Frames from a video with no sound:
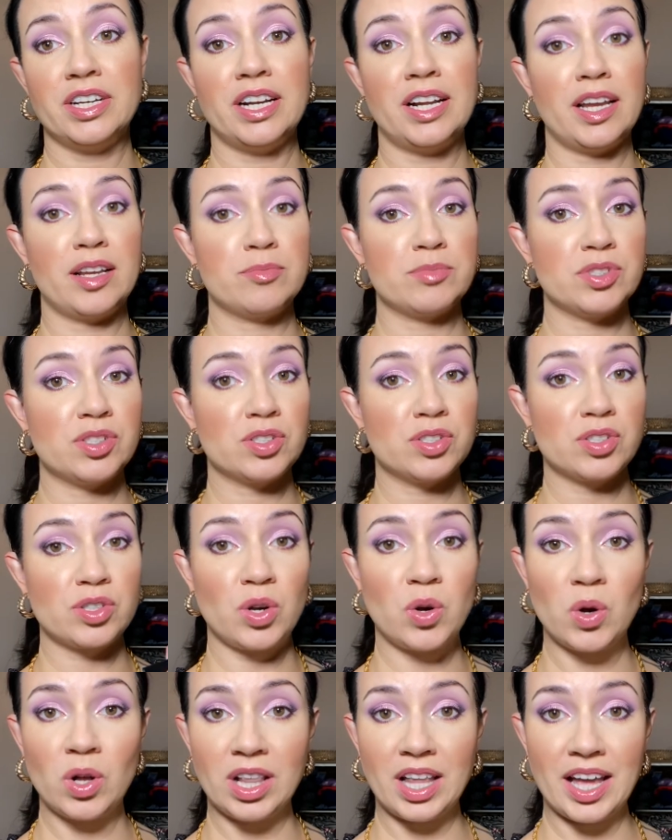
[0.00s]
and I am
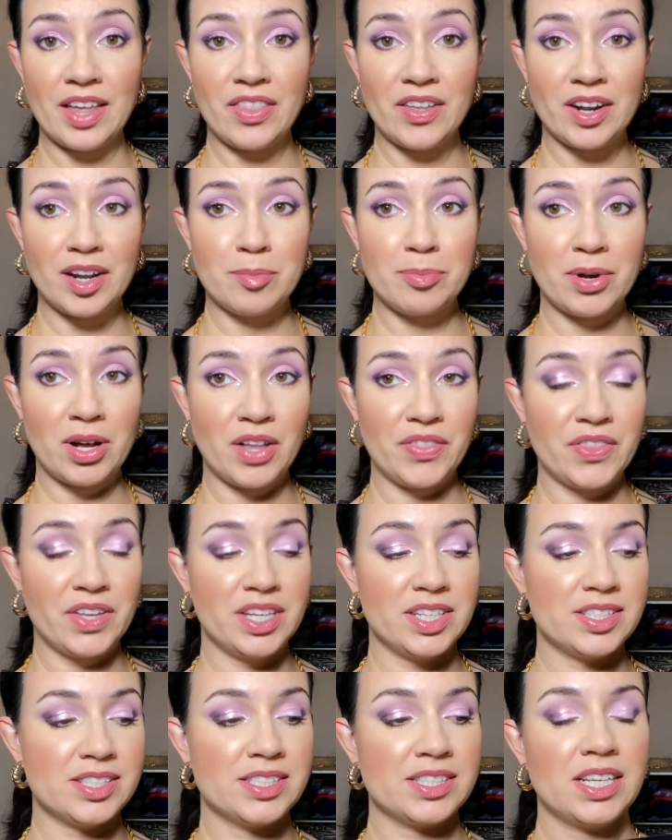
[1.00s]
so glad that I bought
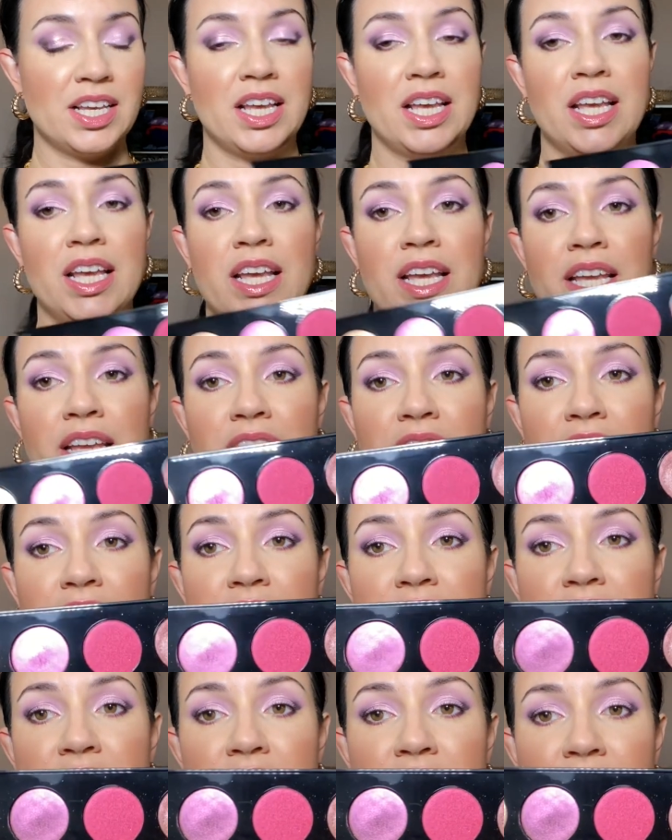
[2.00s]
this.
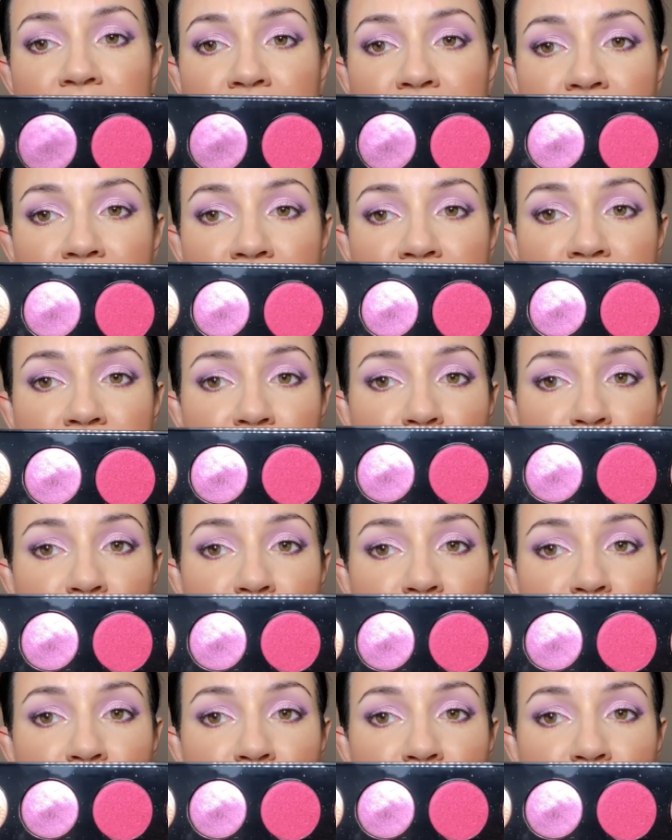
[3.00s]
It is